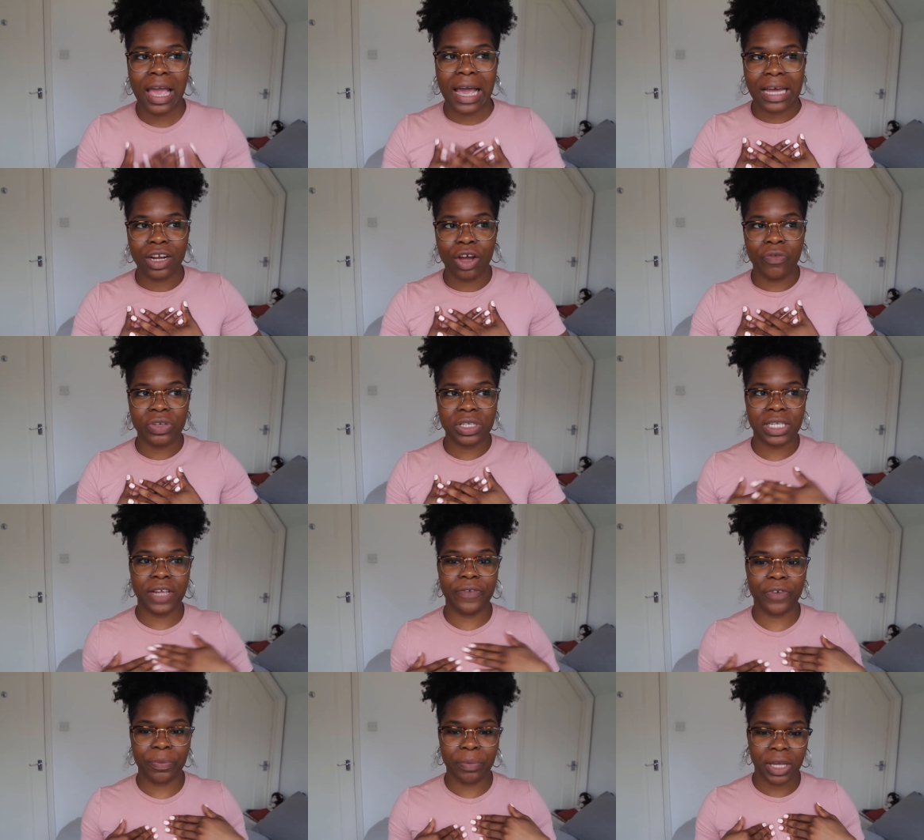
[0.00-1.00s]
And
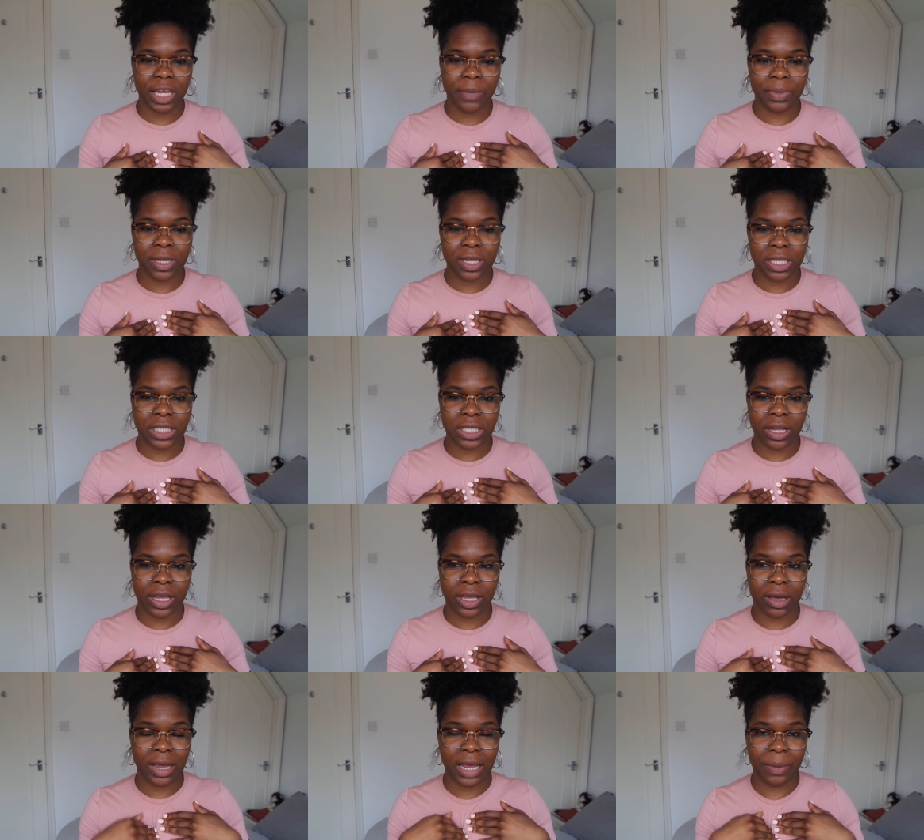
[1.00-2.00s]
obviously for me, because
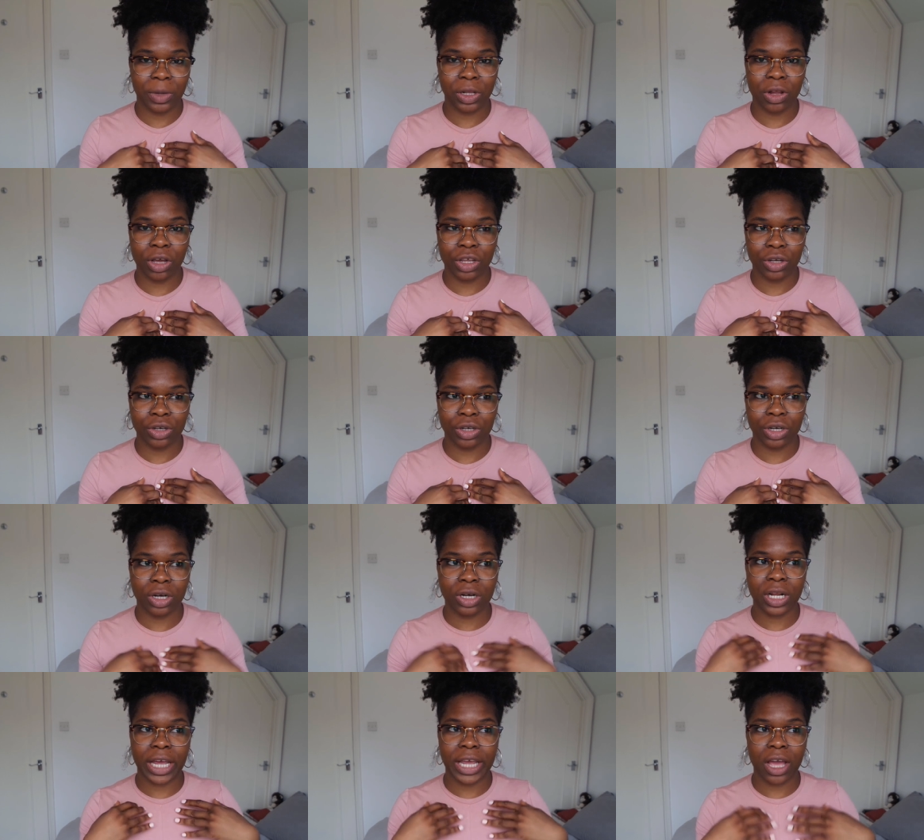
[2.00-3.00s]
like I am a lot
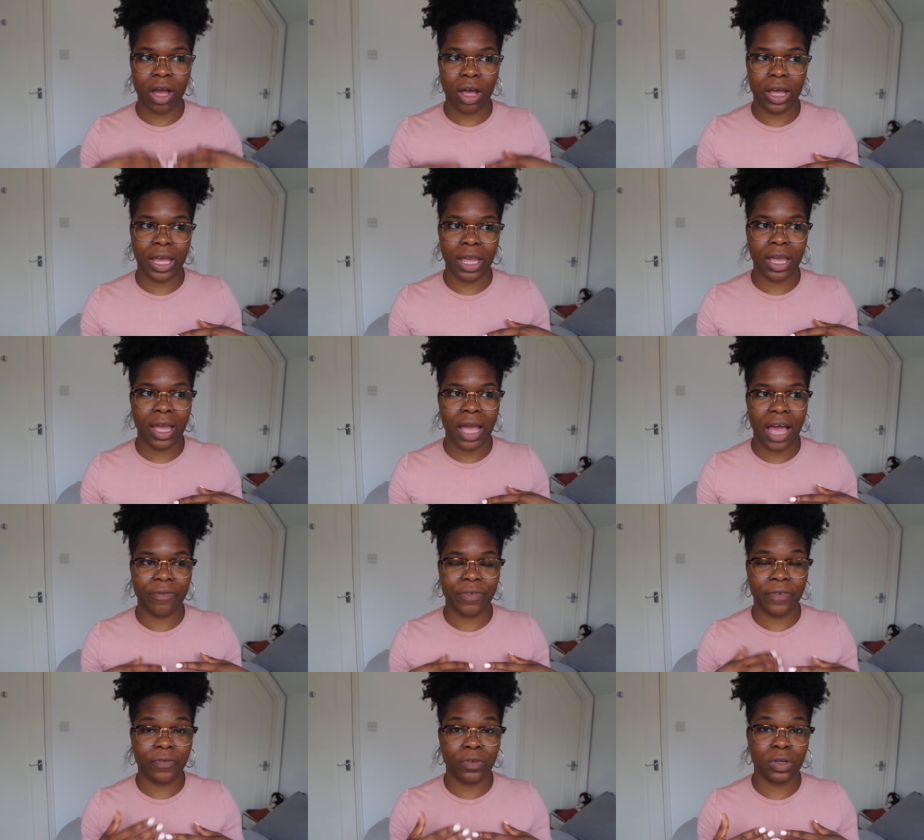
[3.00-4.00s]
younger, like I
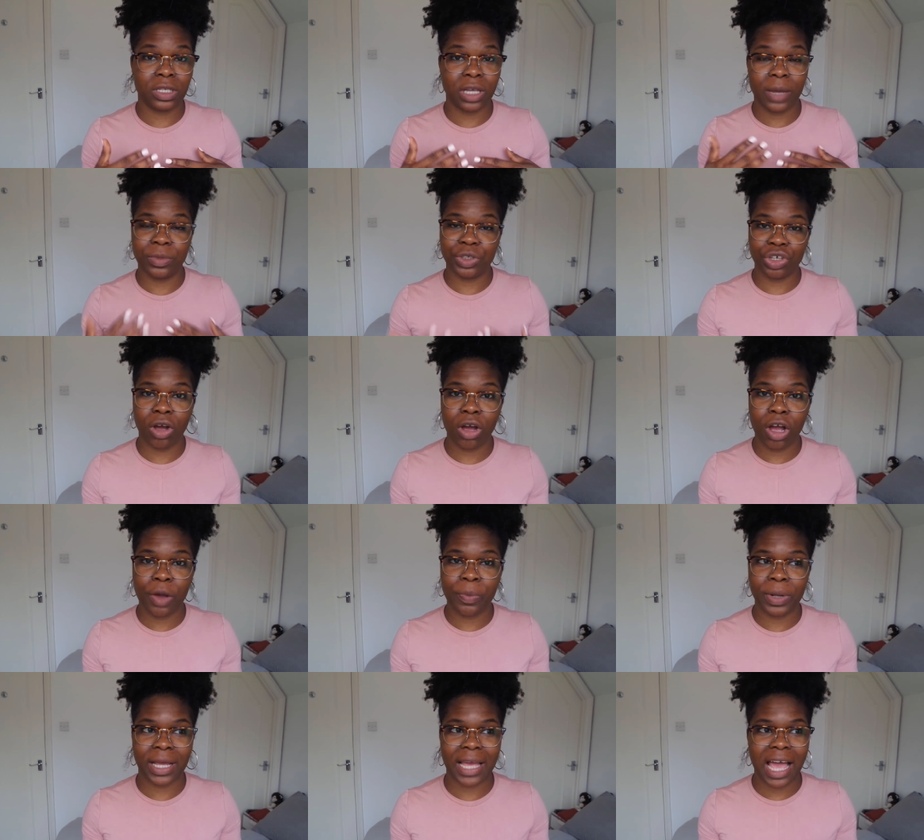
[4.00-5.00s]
have a full-time
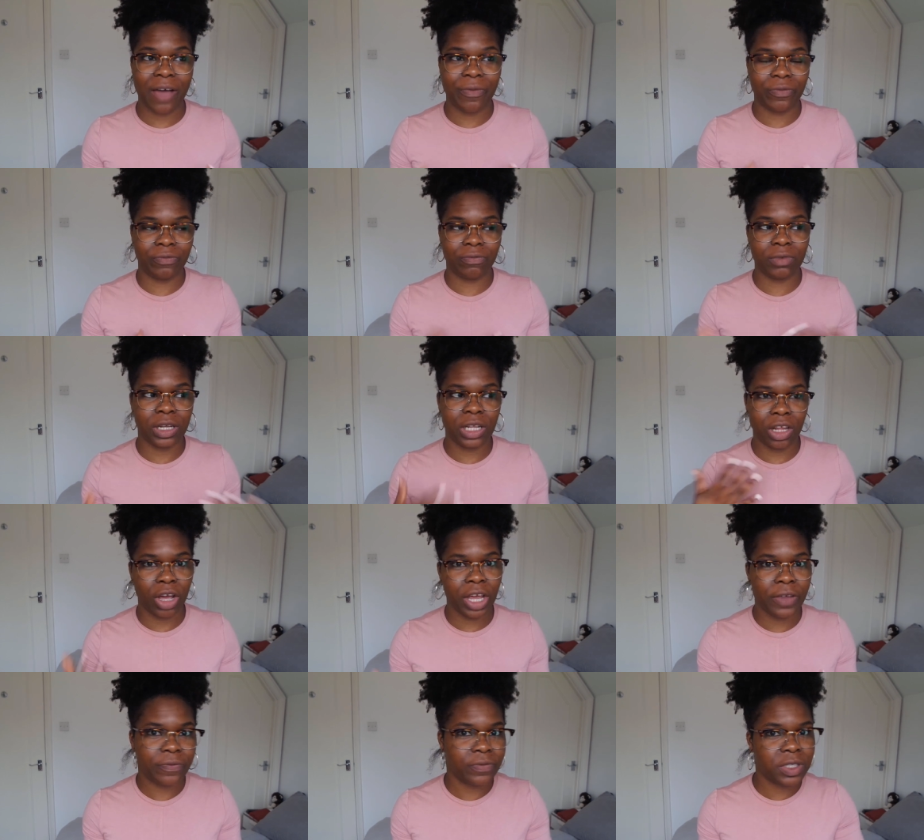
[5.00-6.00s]
job, like I have a
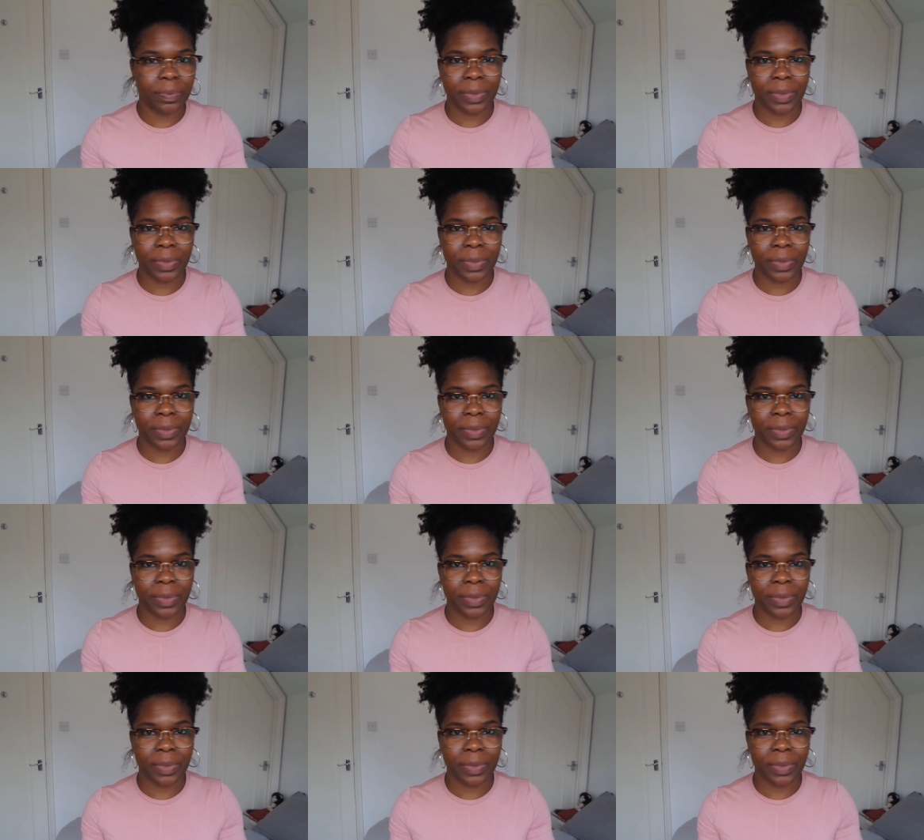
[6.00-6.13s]
life